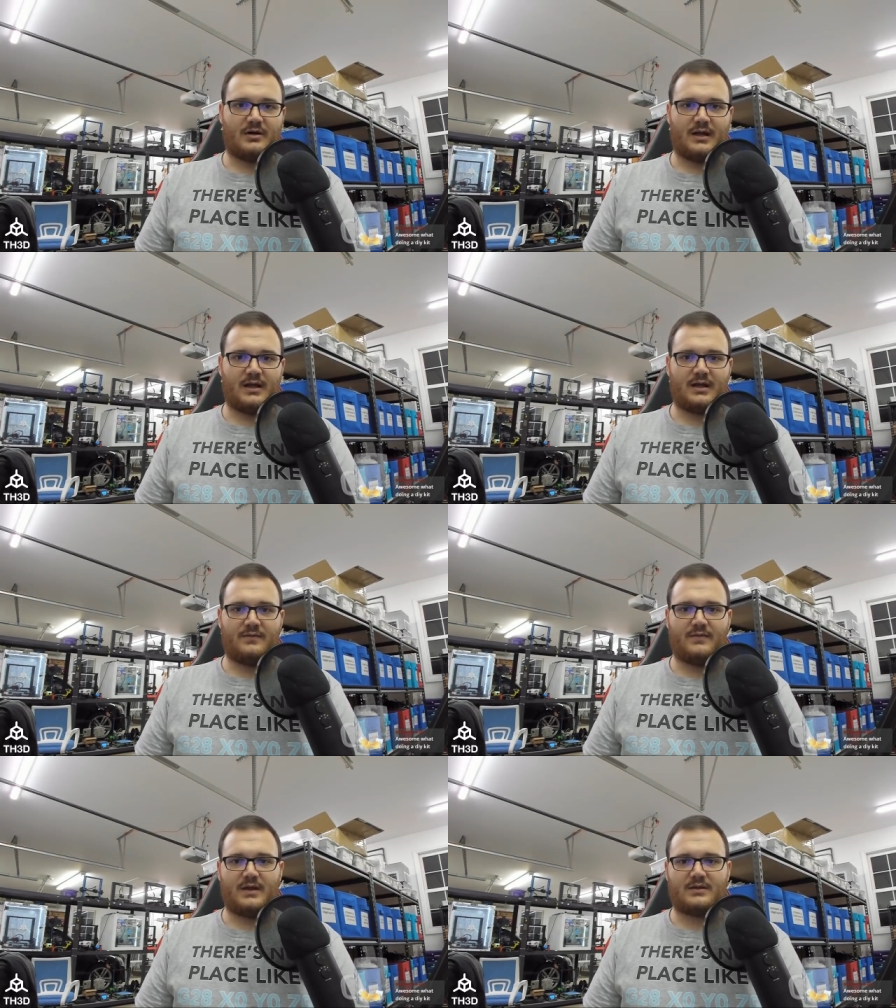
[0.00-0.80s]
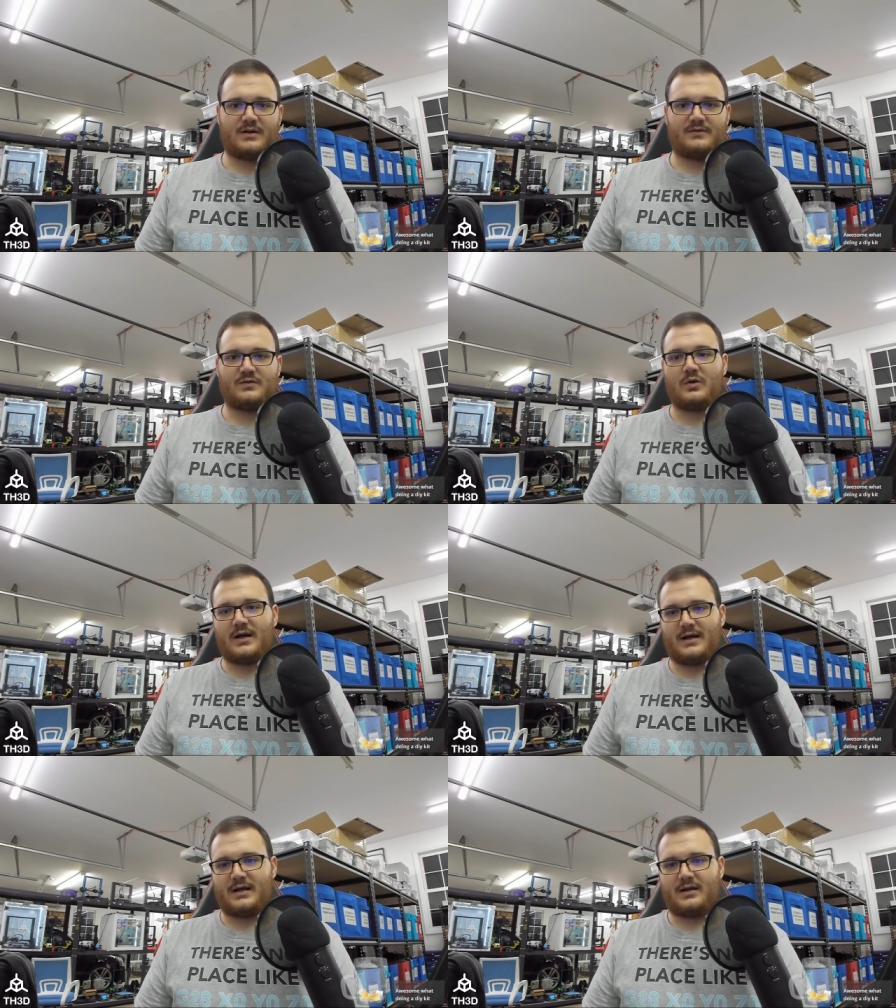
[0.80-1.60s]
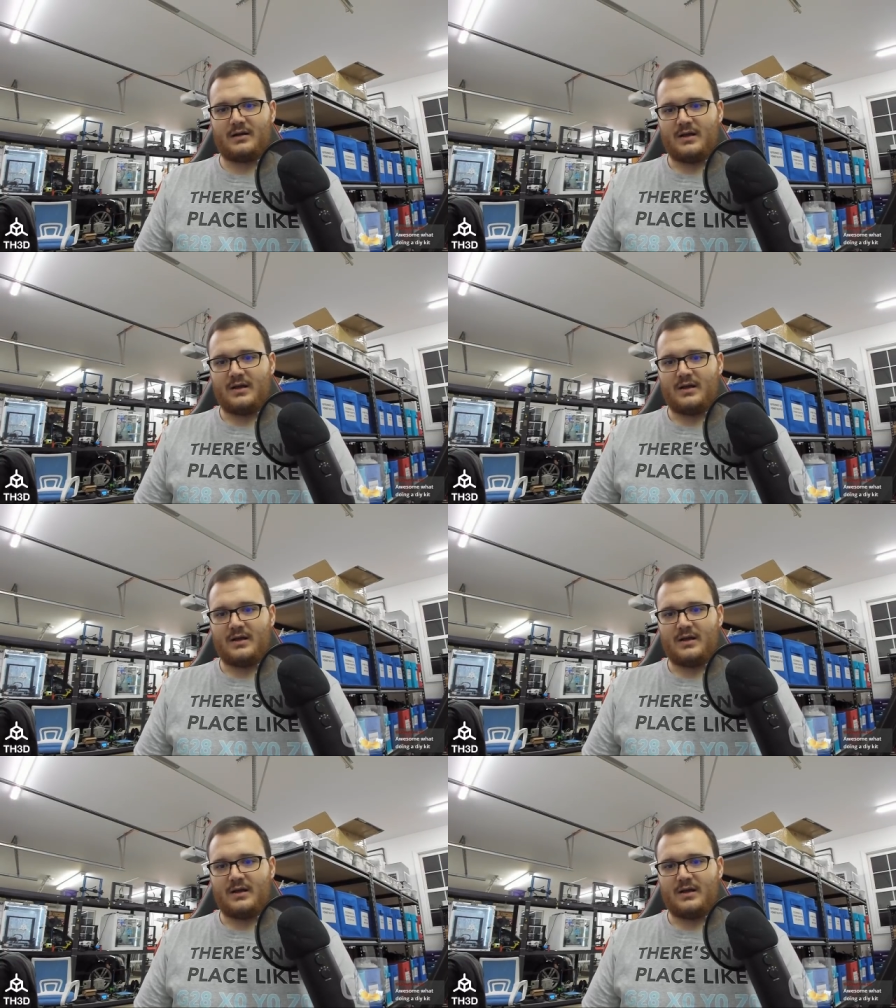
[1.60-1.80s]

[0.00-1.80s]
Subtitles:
and the Tough dual hot end.